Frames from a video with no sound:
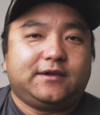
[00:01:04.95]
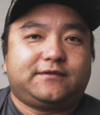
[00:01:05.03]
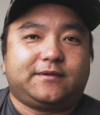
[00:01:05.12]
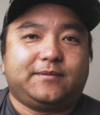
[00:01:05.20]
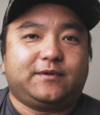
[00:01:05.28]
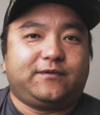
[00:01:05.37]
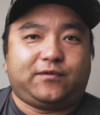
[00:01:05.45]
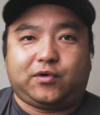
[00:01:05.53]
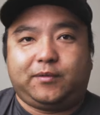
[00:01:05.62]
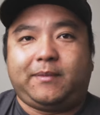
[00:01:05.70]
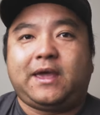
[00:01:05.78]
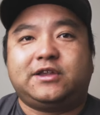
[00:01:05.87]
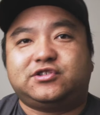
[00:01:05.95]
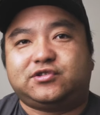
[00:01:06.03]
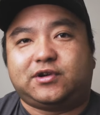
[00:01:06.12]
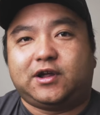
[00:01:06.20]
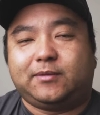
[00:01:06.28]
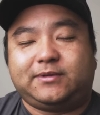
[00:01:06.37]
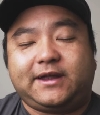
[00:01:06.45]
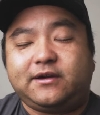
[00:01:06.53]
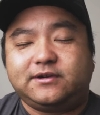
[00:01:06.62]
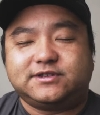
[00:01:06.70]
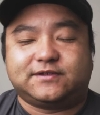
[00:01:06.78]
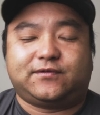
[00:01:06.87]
from the four major players.